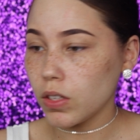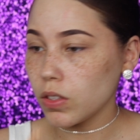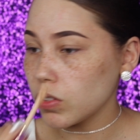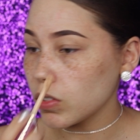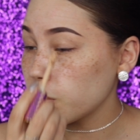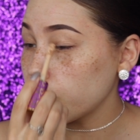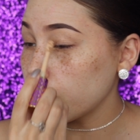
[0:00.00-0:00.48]

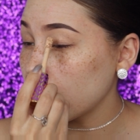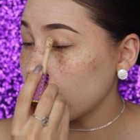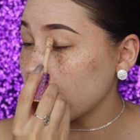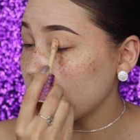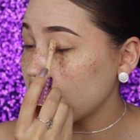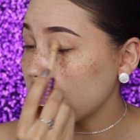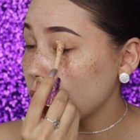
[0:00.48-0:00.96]
Just put
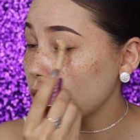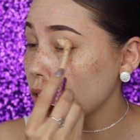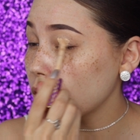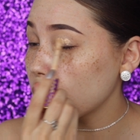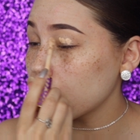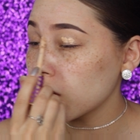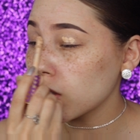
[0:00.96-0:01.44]
it
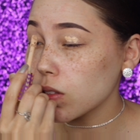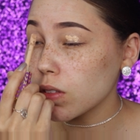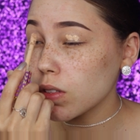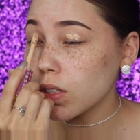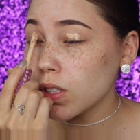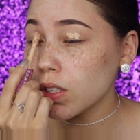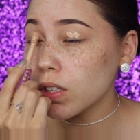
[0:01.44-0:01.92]
on your
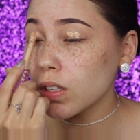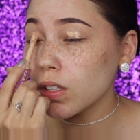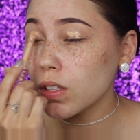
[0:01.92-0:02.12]
lid.